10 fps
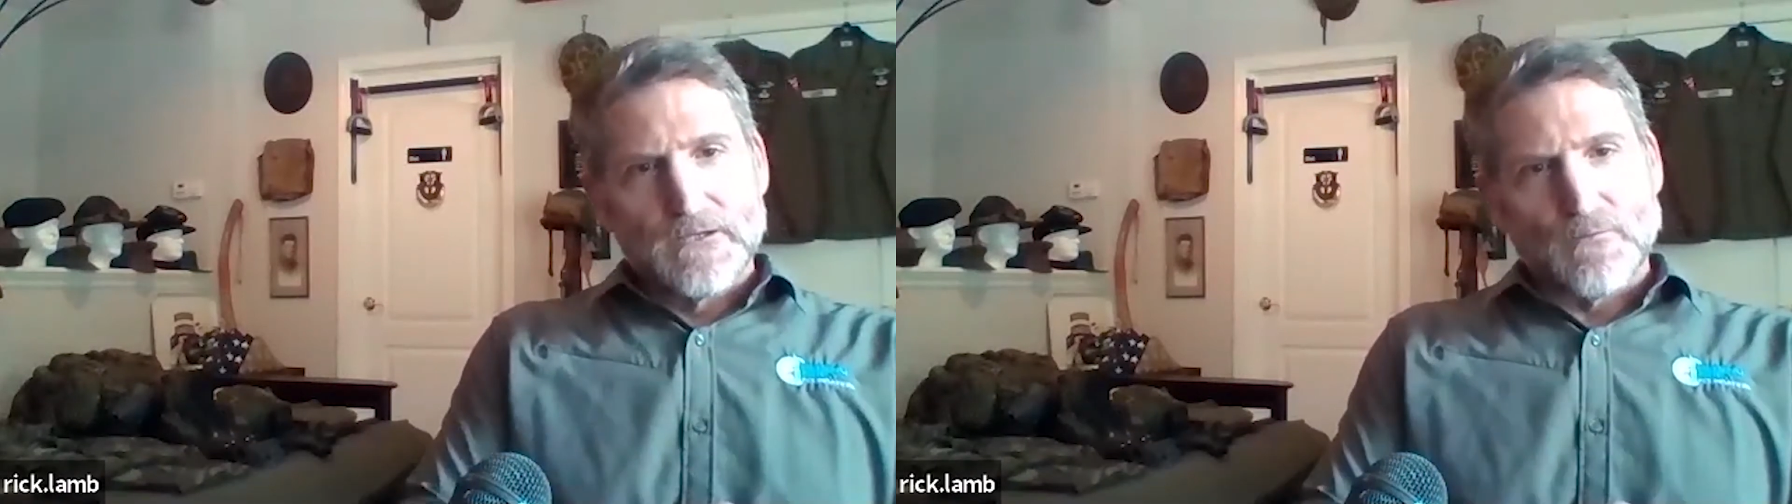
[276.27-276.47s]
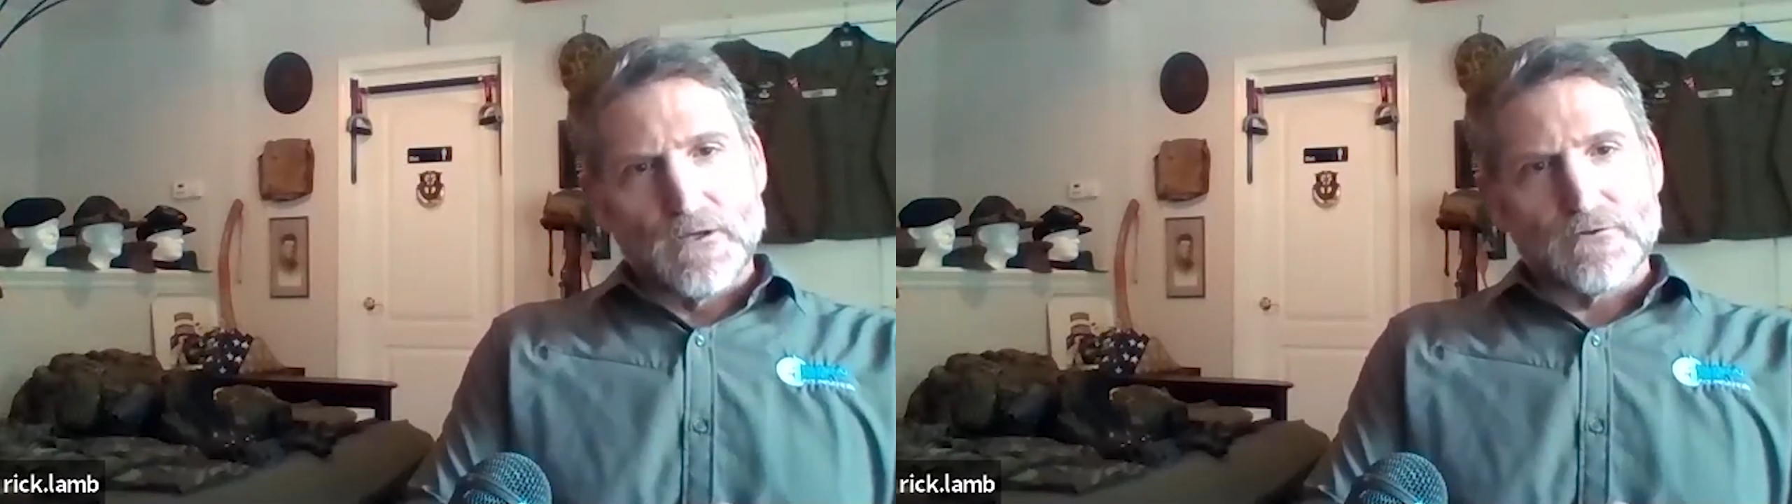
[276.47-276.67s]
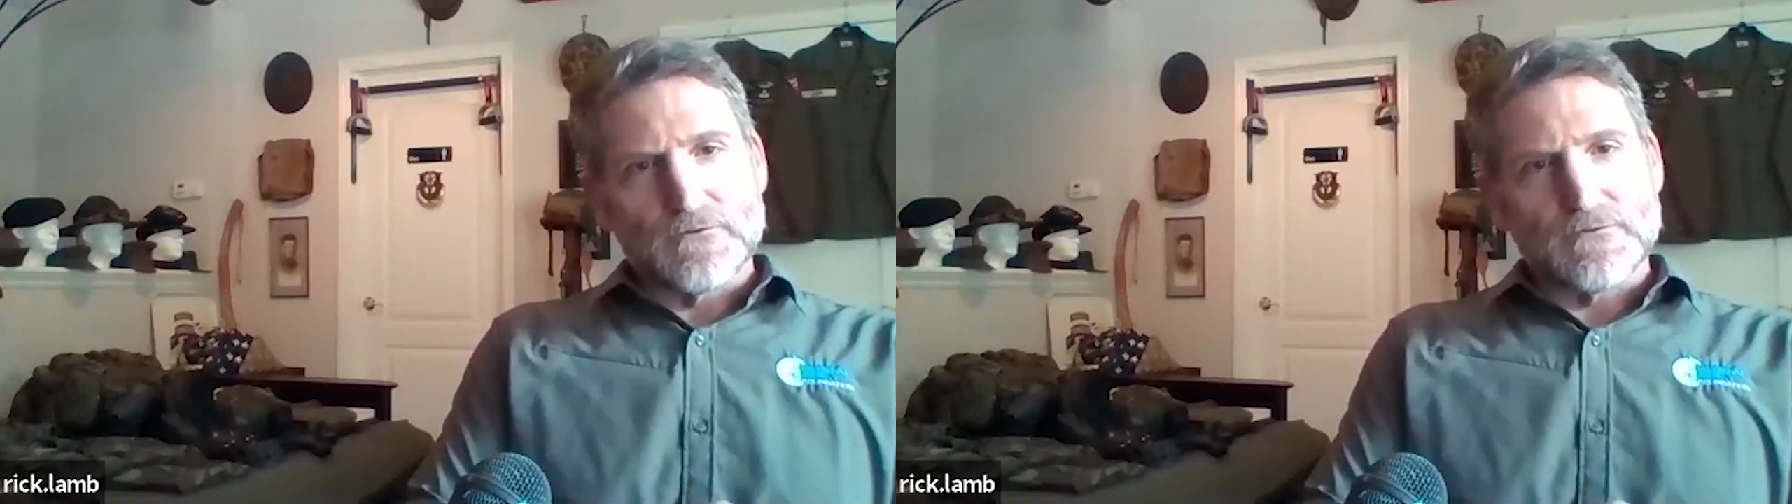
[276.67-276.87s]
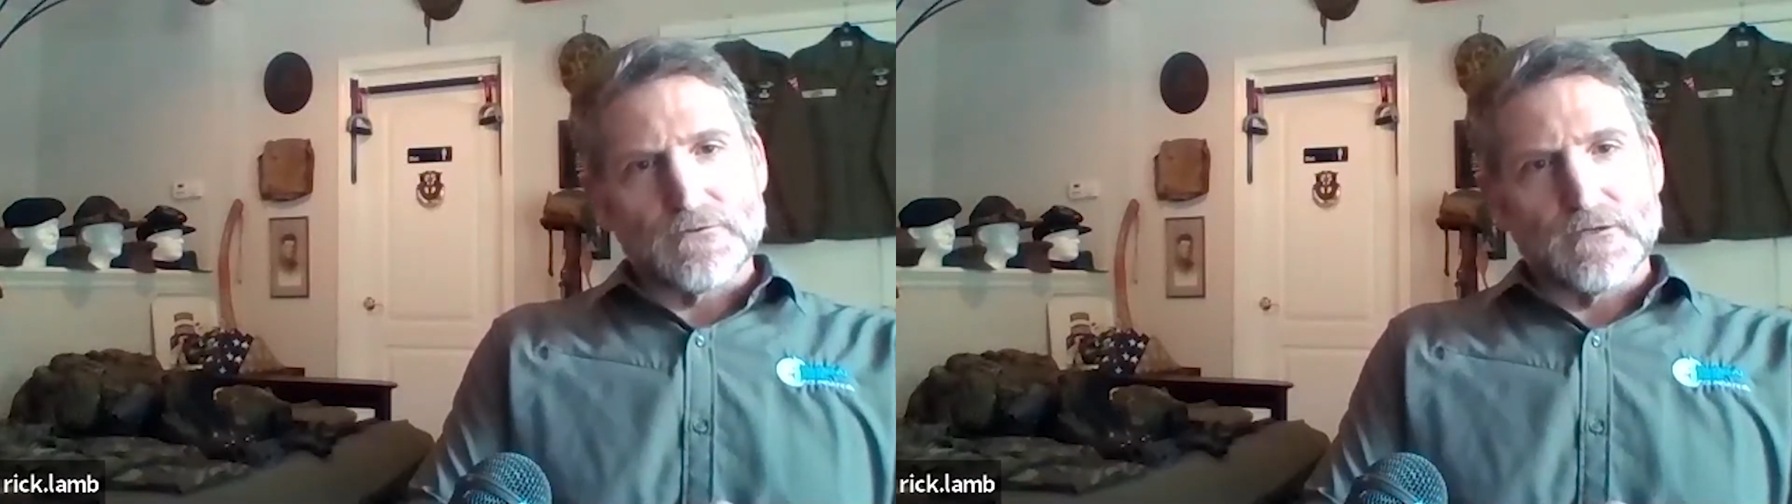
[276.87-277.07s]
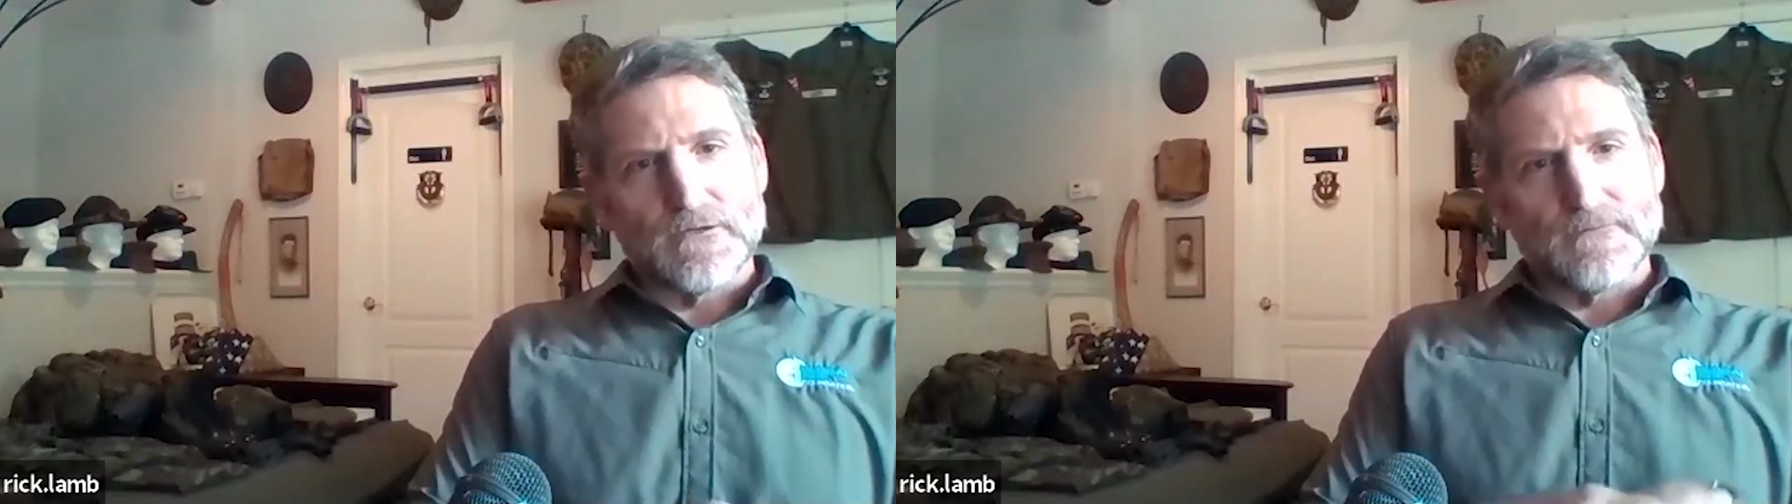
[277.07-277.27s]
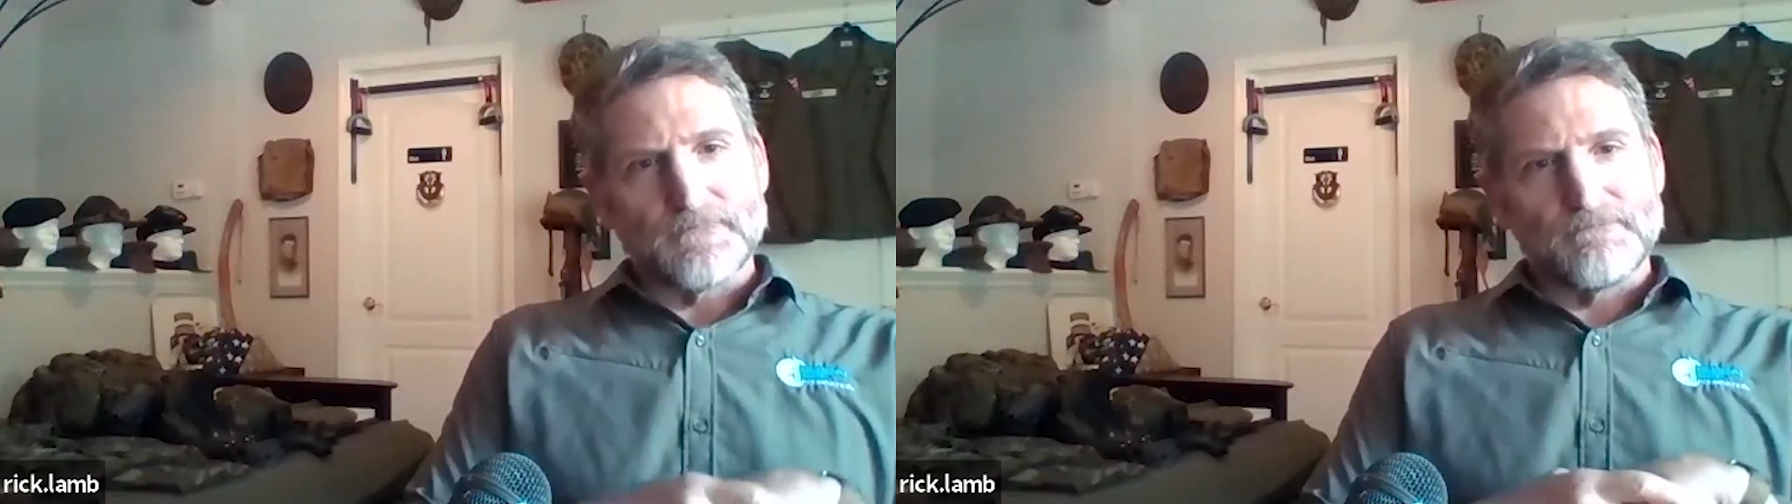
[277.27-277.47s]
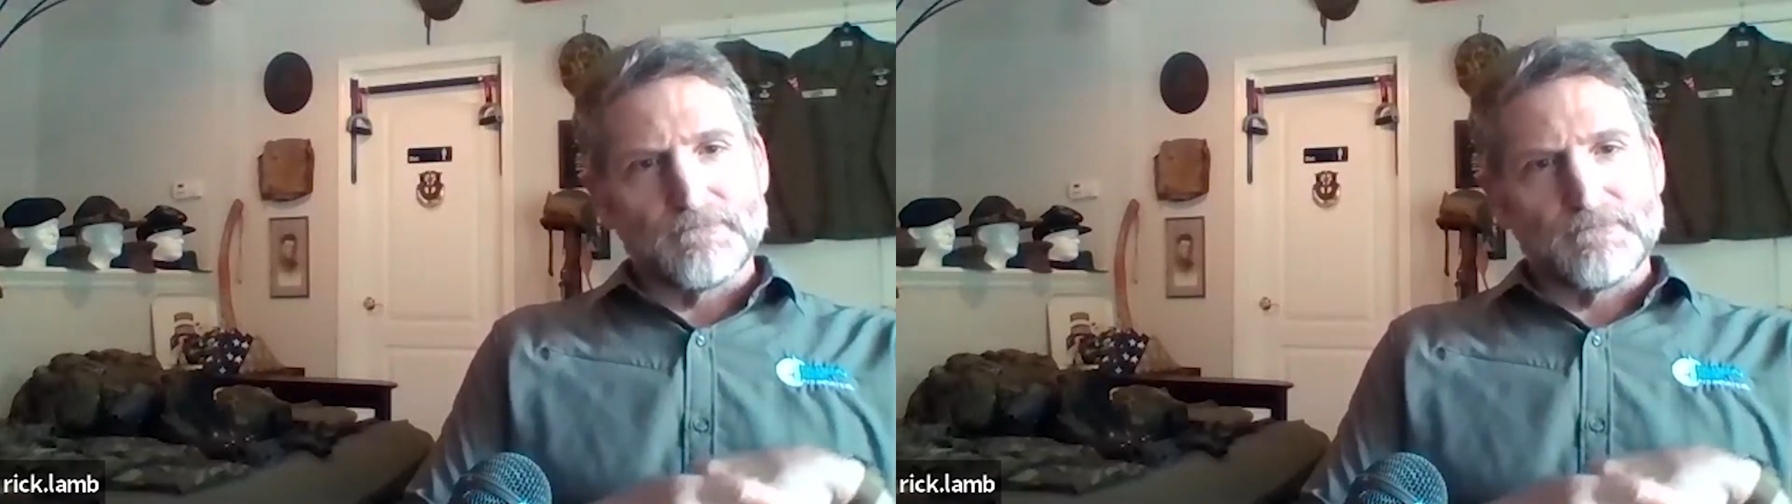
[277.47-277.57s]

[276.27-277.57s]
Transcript: the Rangers' uh,